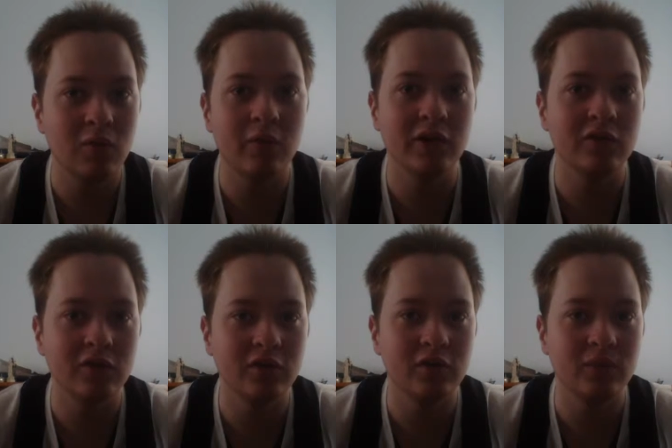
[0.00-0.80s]
one and
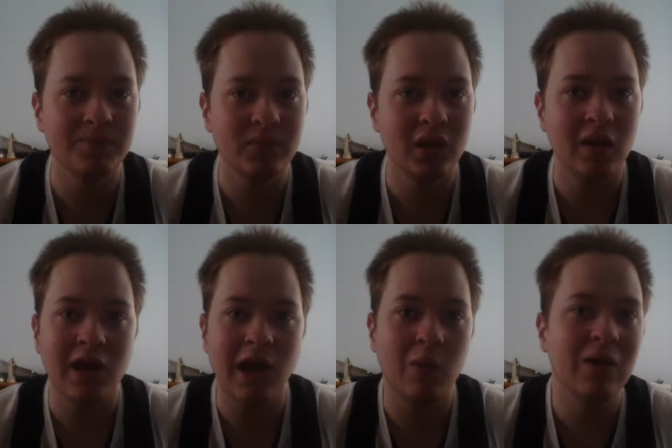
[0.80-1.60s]
two.
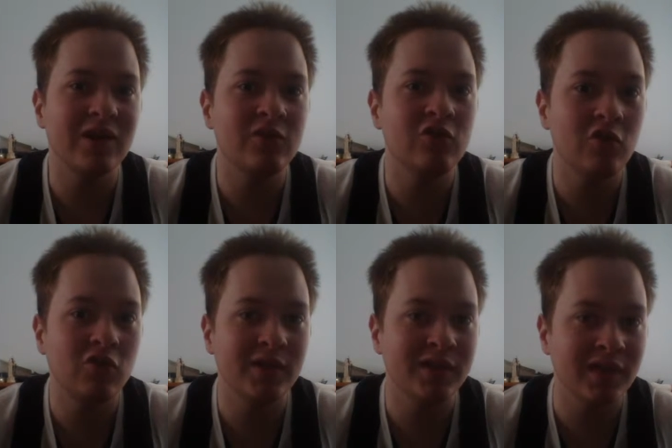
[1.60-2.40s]
However,
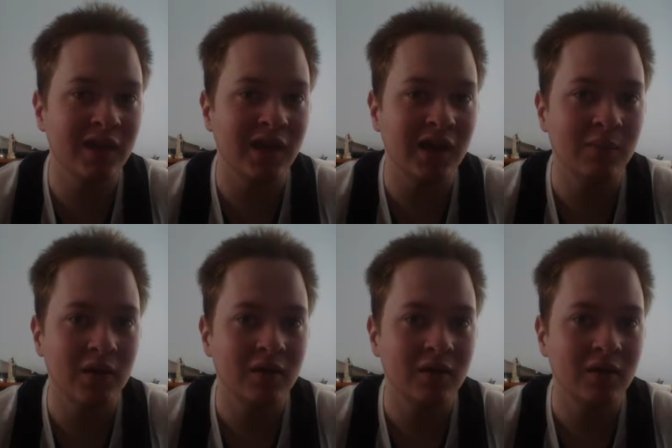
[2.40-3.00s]
during the game,